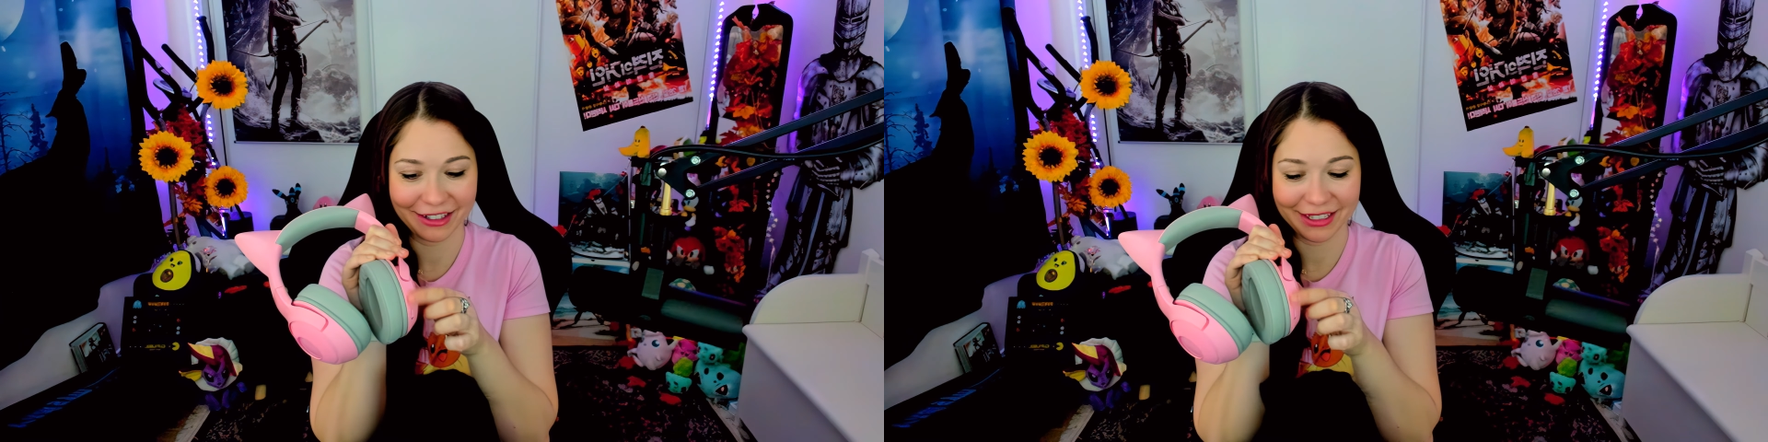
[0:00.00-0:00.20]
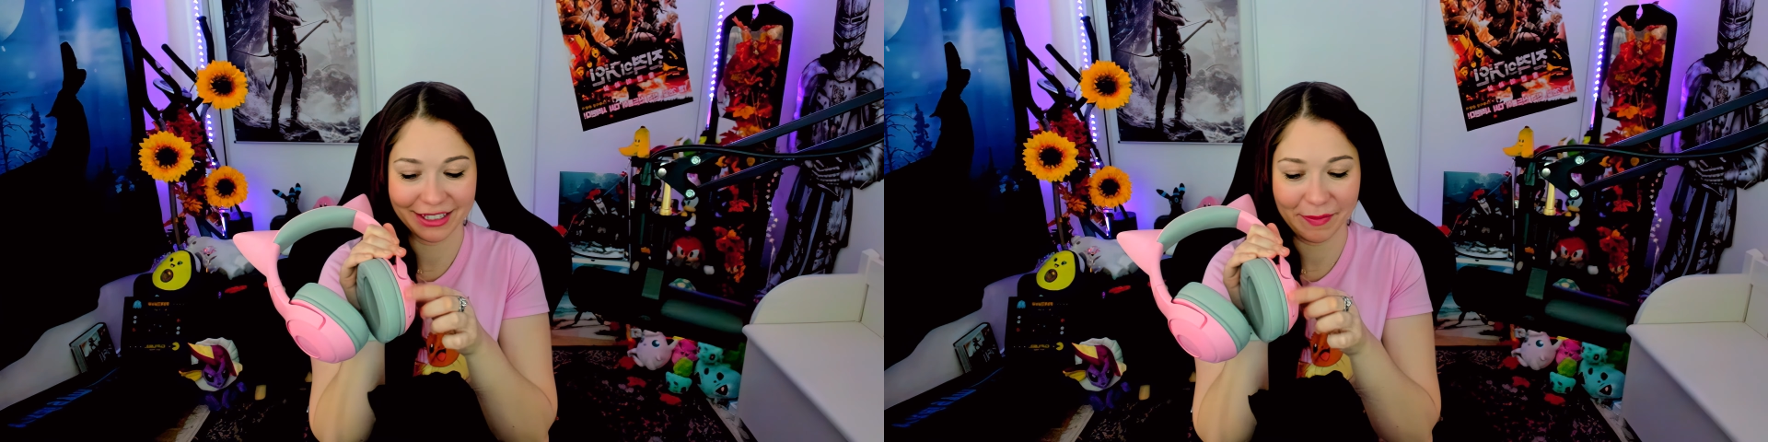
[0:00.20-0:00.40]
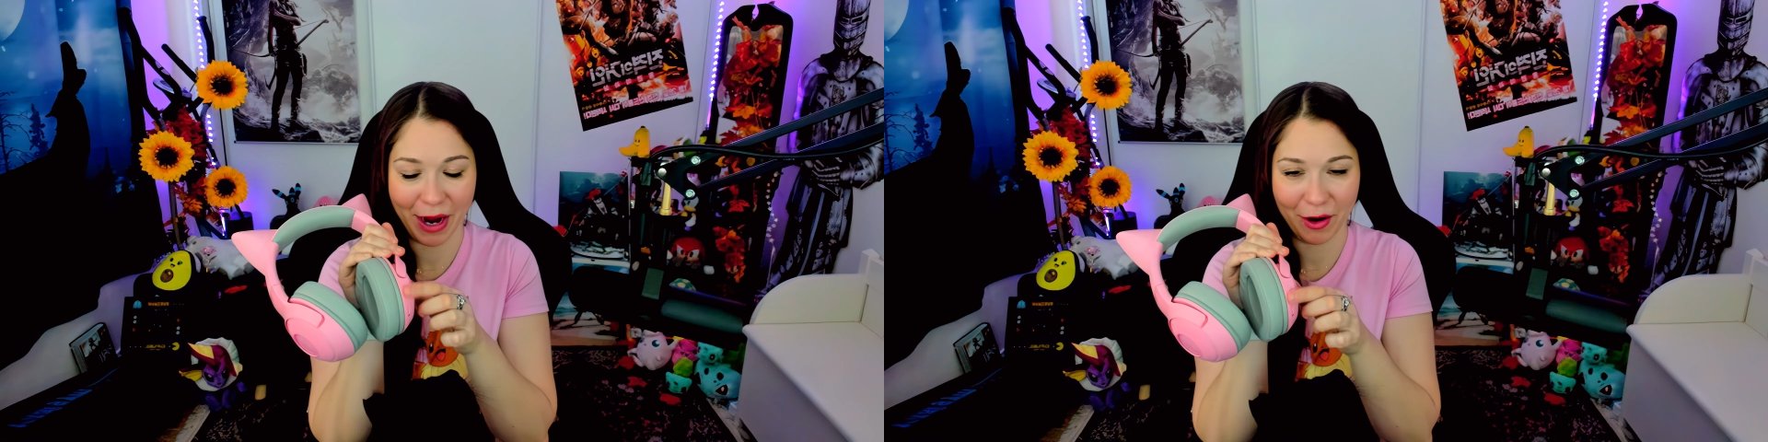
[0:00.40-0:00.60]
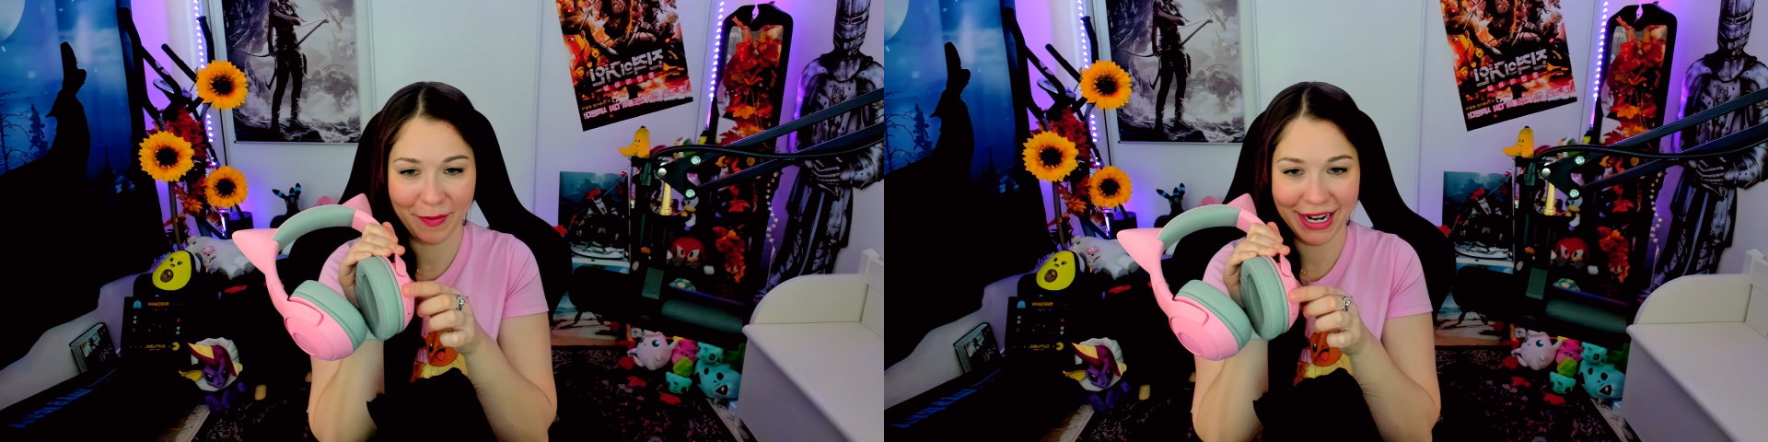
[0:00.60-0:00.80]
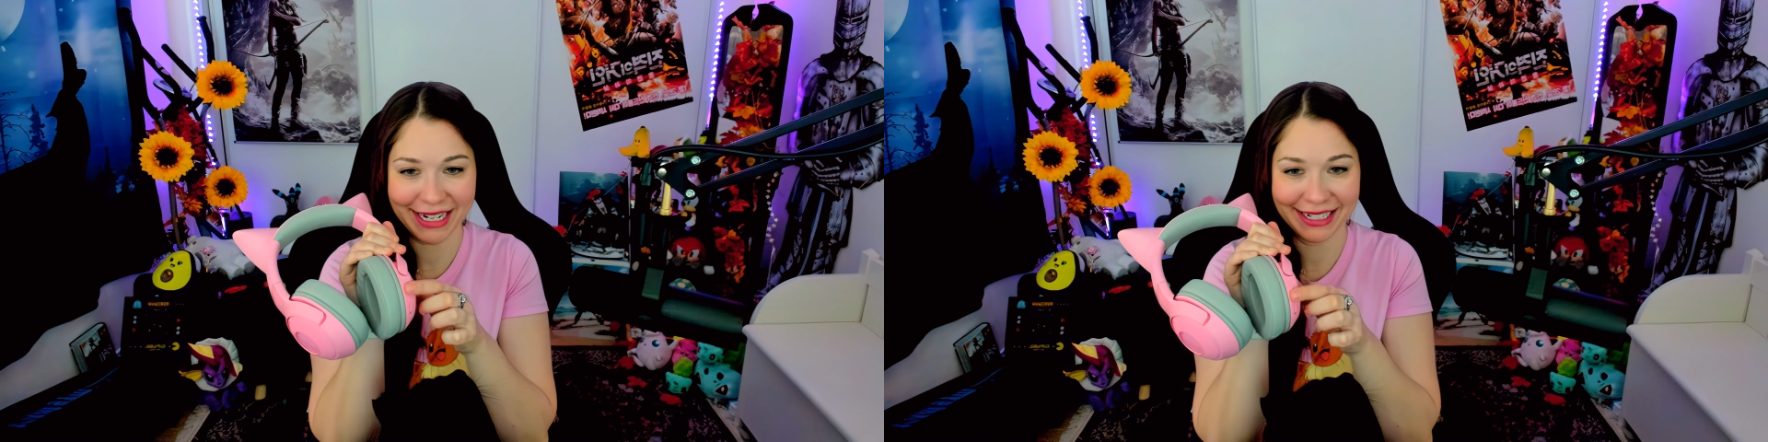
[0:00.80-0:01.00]
Here's the power
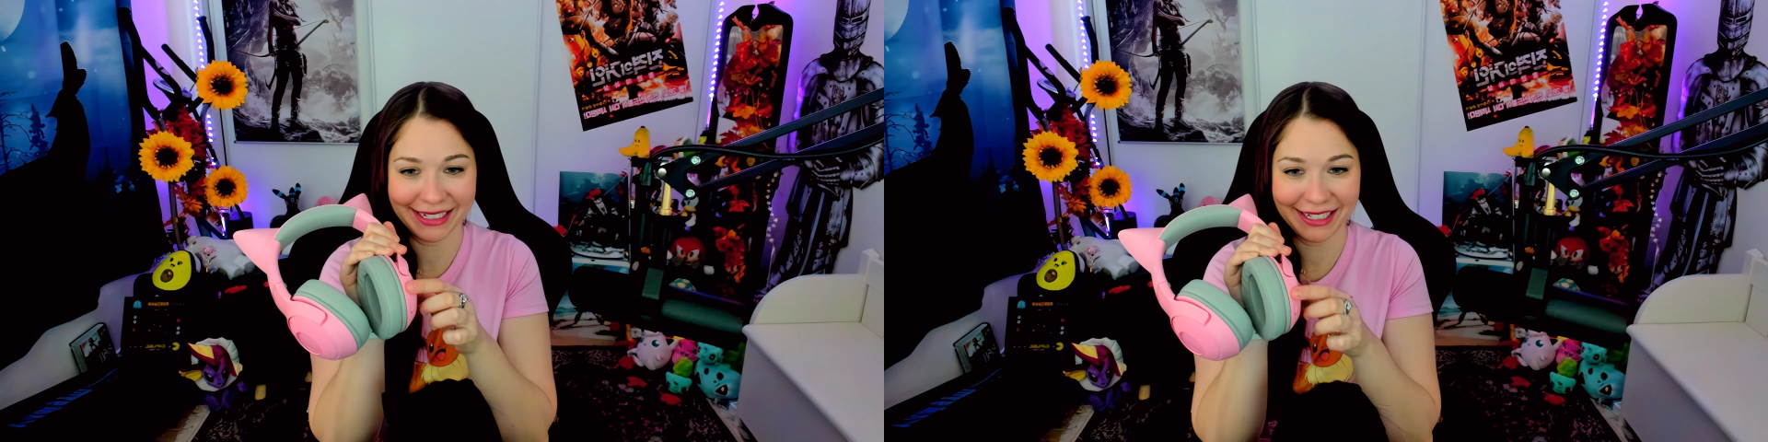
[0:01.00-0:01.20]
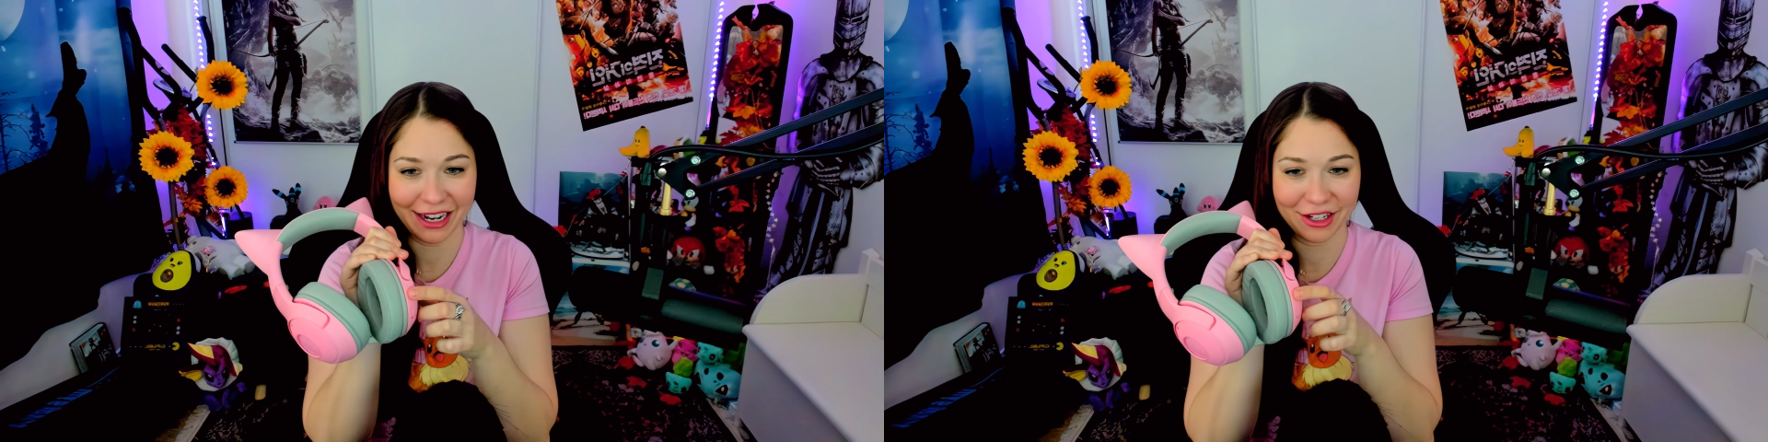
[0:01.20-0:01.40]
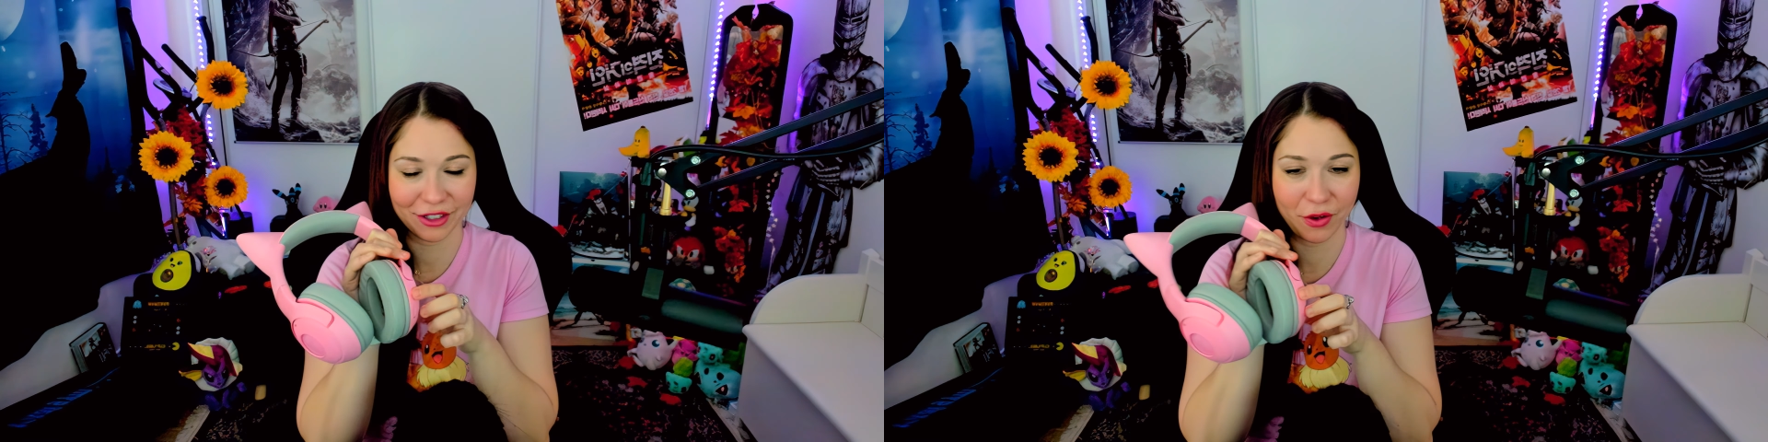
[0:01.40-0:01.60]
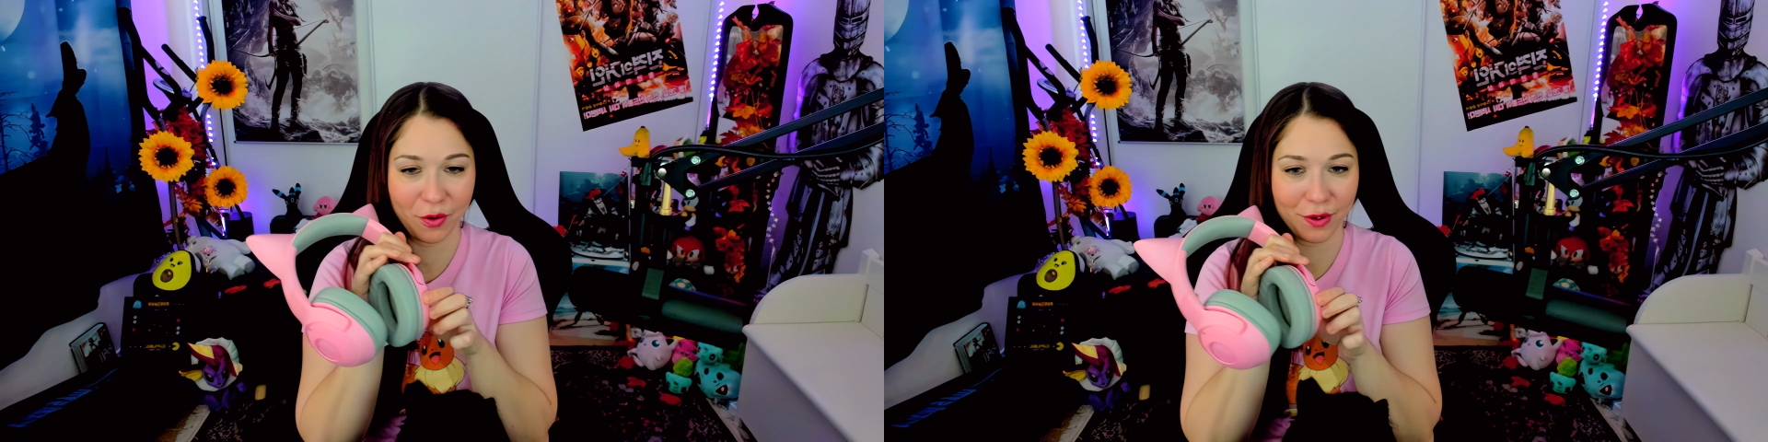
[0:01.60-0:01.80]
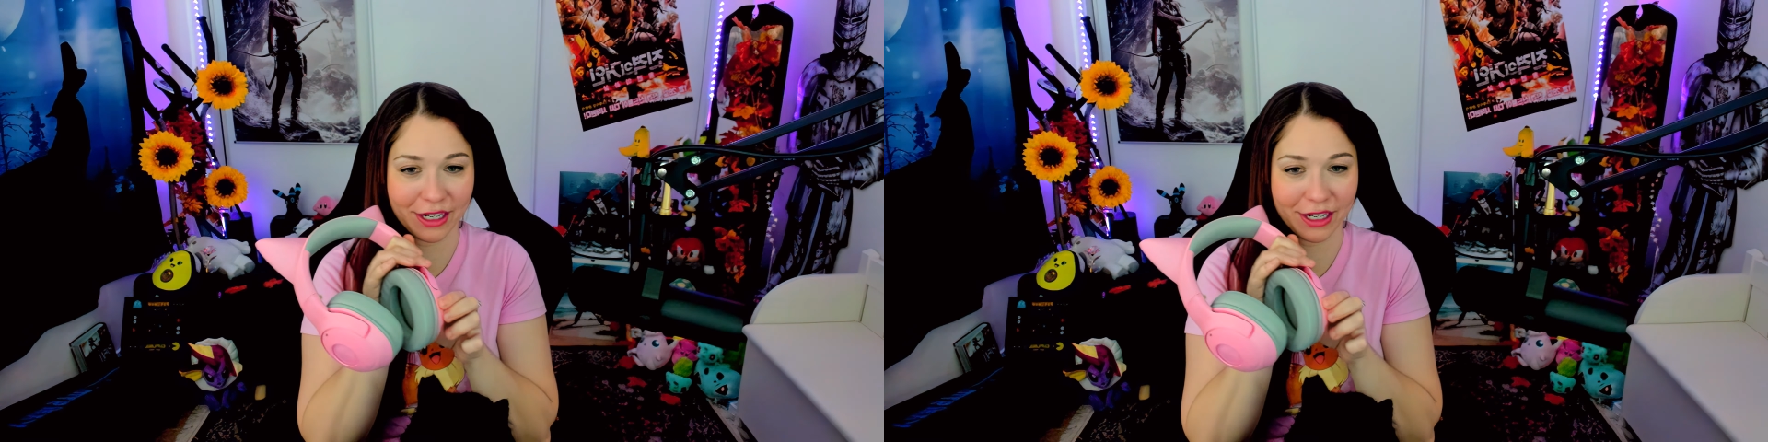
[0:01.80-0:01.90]
button. Yeah, you just hold it